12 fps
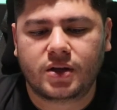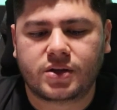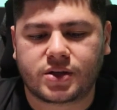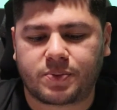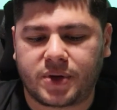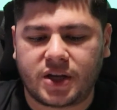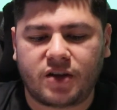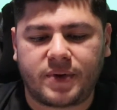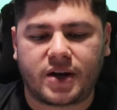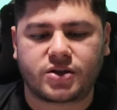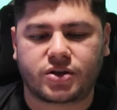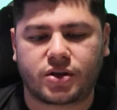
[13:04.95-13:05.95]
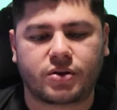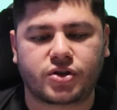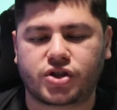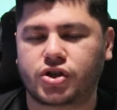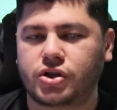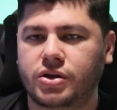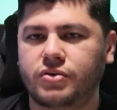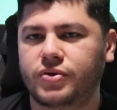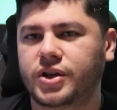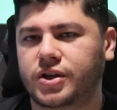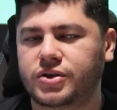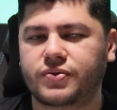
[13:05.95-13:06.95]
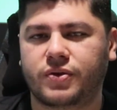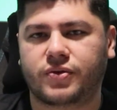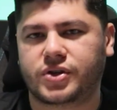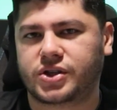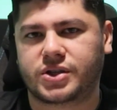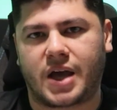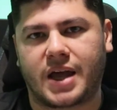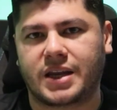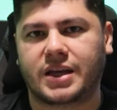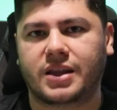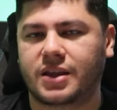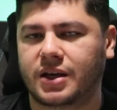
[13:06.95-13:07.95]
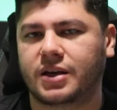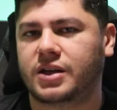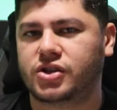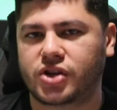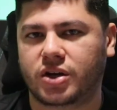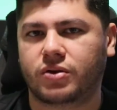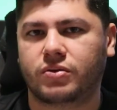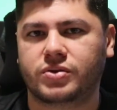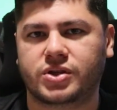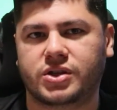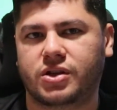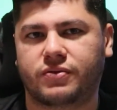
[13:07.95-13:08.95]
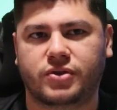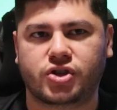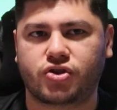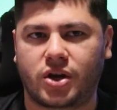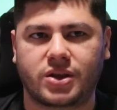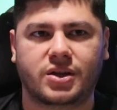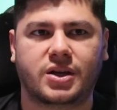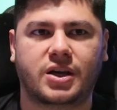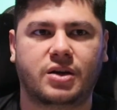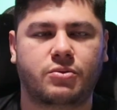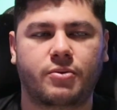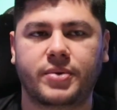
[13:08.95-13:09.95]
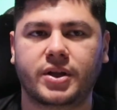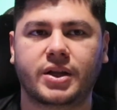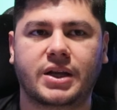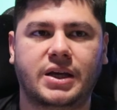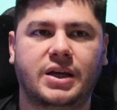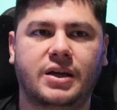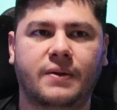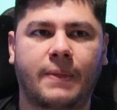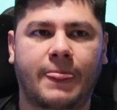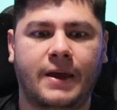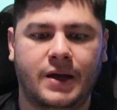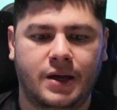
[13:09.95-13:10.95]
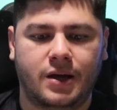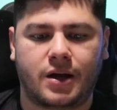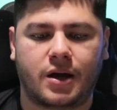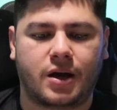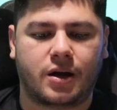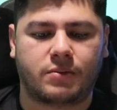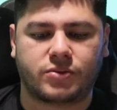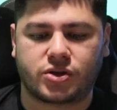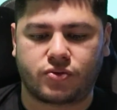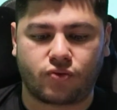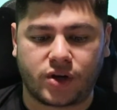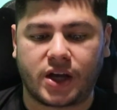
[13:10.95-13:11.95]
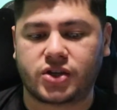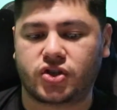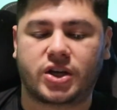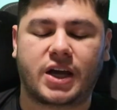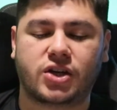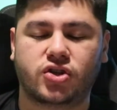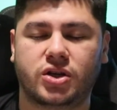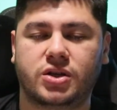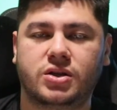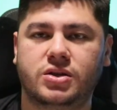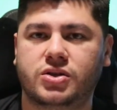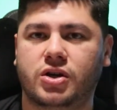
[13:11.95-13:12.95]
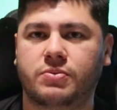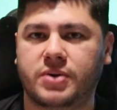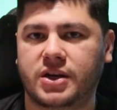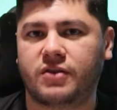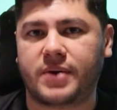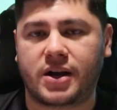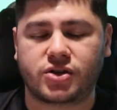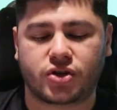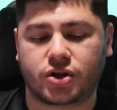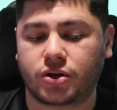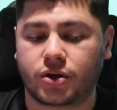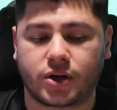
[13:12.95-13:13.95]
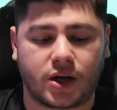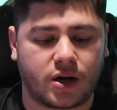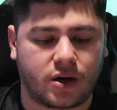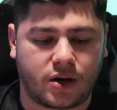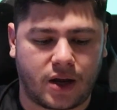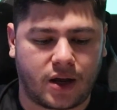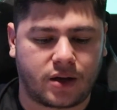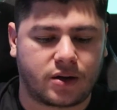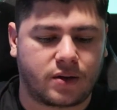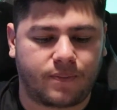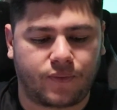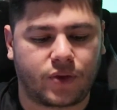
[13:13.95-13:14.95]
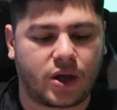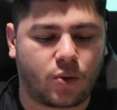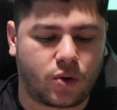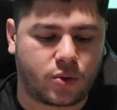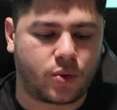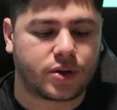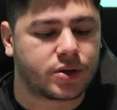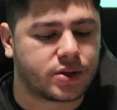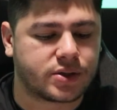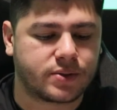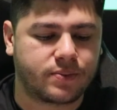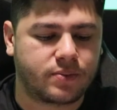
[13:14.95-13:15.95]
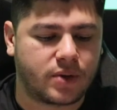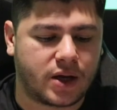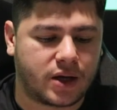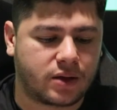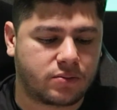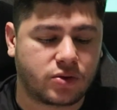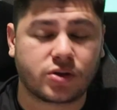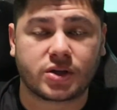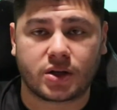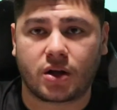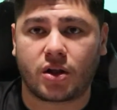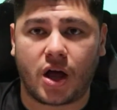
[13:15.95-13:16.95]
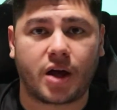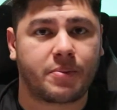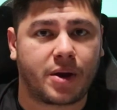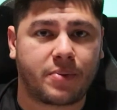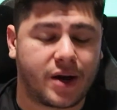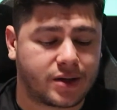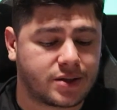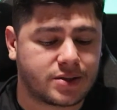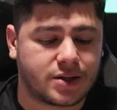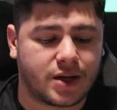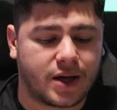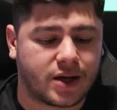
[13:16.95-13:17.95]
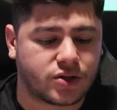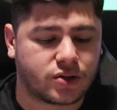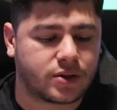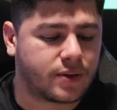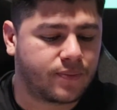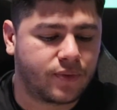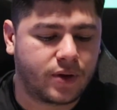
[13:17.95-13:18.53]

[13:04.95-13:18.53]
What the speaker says: so PNF patterns, they're really useful for just anything in general, just either for strengthening, mobility, just re-education. So PNF patterns you're going to learn here, and they work wonders. I use it a lot in my practice today, actually.